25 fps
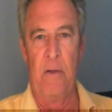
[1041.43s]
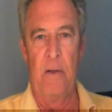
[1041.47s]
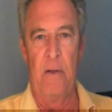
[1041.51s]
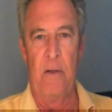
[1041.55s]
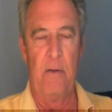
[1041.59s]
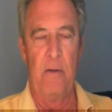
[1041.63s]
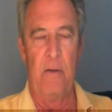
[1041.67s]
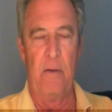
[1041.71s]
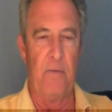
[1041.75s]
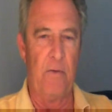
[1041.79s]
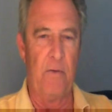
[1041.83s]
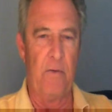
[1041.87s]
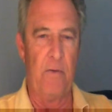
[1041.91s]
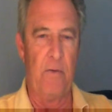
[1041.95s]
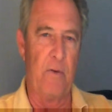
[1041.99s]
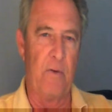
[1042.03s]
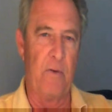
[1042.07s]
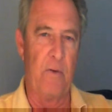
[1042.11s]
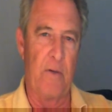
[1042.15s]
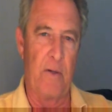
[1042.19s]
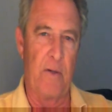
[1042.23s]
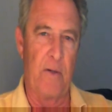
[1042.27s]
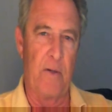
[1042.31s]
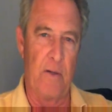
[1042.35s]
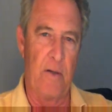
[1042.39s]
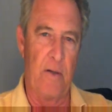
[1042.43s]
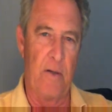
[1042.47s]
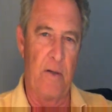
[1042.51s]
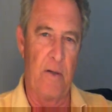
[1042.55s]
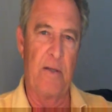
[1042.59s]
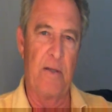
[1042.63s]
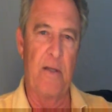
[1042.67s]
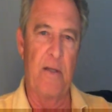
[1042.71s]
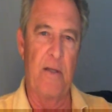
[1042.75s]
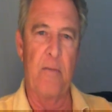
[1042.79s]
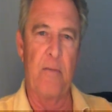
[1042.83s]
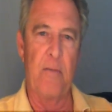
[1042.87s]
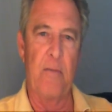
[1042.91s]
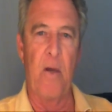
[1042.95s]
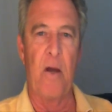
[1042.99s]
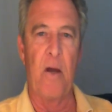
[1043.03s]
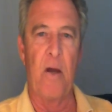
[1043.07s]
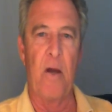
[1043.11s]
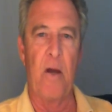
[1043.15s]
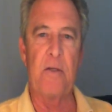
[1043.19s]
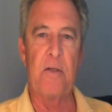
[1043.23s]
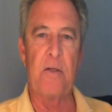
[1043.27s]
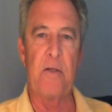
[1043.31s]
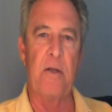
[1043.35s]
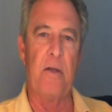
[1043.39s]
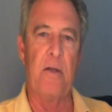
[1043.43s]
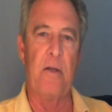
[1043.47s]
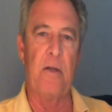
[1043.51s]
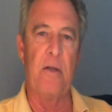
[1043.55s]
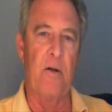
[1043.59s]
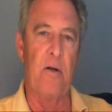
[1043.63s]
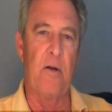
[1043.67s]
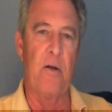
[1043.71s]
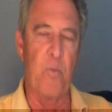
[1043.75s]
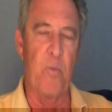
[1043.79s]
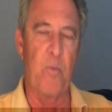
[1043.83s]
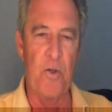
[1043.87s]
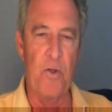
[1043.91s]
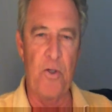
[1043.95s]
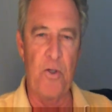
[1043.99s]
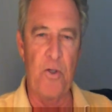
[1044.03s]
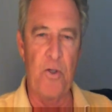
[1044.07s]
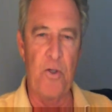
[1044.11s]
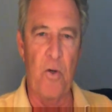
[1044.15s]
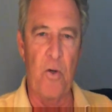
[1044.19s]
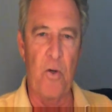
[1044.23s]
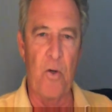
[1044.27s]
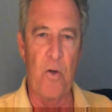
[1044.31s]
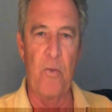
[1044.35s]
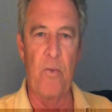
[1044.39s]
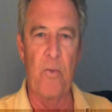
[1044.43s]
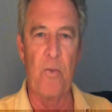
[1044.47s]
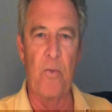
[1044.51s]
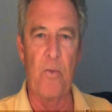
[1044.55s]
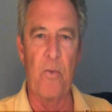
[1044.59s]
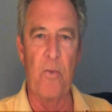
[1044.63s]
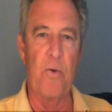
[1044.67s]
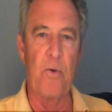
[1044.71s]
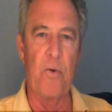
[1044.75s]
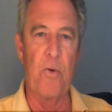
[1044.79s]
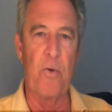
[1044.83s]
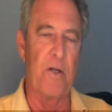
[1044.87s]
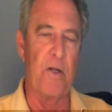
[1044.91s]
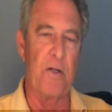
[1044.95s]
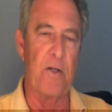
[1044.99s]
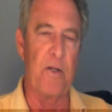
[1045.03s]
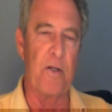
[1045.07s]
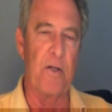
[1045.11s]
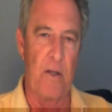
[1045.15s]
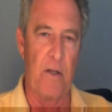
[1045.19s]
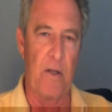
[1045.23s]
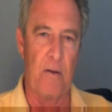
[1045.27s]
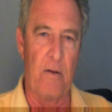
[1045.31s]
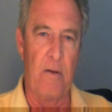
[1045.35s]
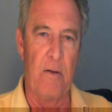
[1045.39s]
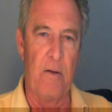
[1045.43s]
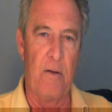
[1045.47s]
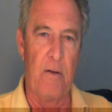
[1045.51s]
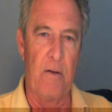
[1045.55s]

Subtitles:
And if you click that box, it'll print your markup report in Excel.